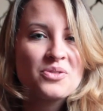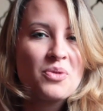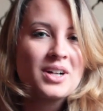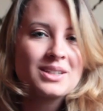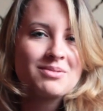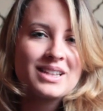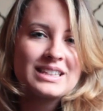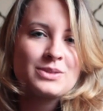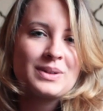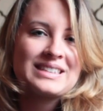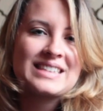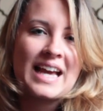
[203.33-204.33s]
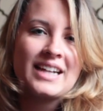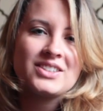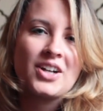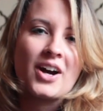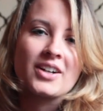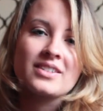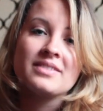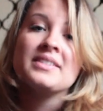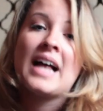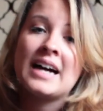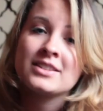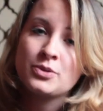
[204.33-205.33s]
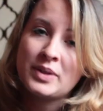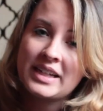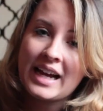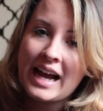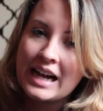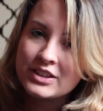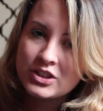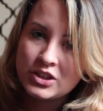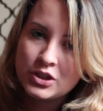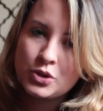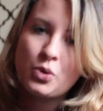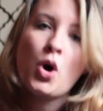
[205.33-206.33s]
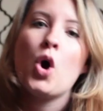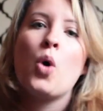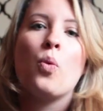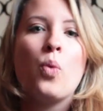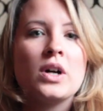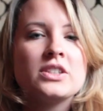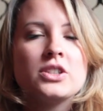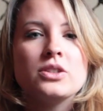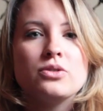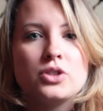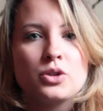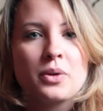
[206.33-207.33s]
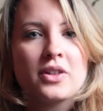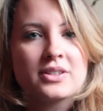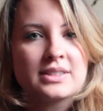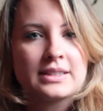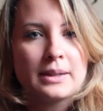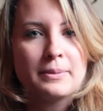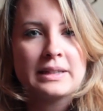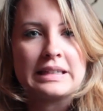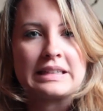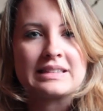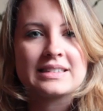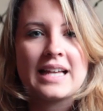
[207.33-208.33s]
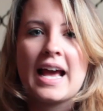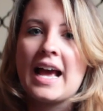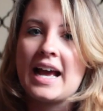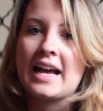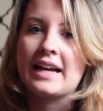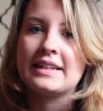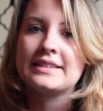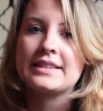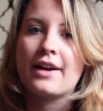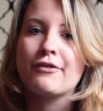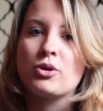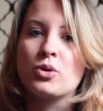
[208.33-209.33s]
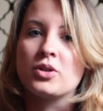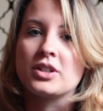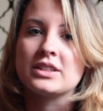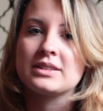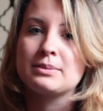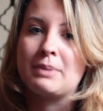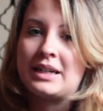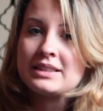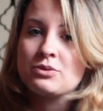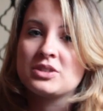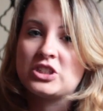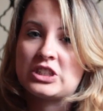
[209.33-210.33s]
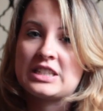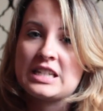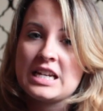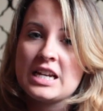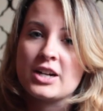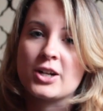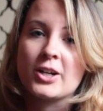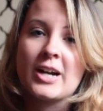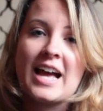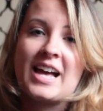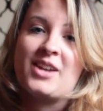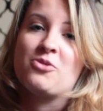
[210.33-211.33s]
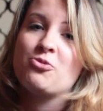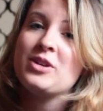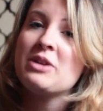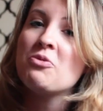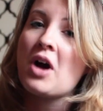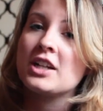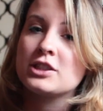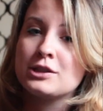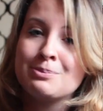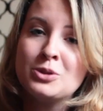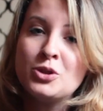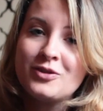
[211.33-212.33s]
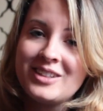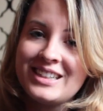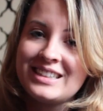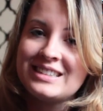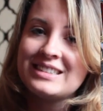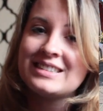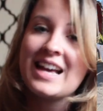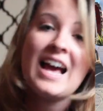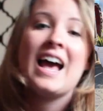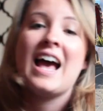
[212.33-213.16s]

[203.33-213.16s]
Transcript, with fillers: guys, and welcome to this week's Cake Talk. Last week I asked you, what do you do with your siblings? And of course, mine was just here and we watched movies